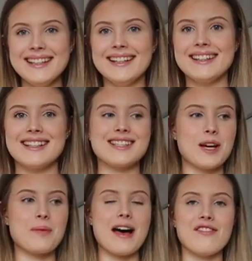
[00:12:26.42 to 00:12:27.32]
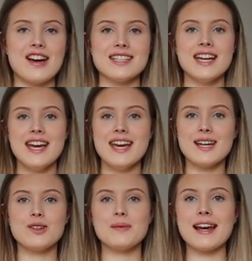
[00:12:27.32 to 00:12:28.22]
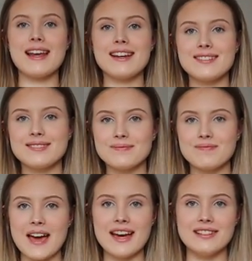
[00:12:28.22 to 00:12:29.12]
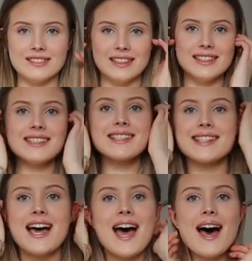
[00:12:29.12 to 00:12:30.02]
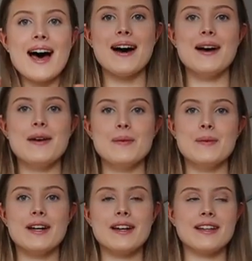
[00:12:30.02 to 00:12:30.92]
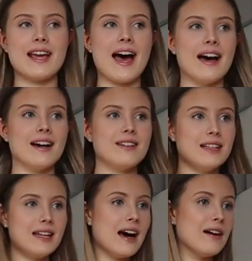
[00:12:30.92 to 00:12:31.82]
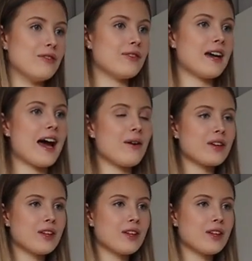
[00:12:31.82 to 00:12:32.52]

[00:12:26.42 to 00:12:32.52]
oh, they're so perfect. Ignore my like paleness. Yeah, love. How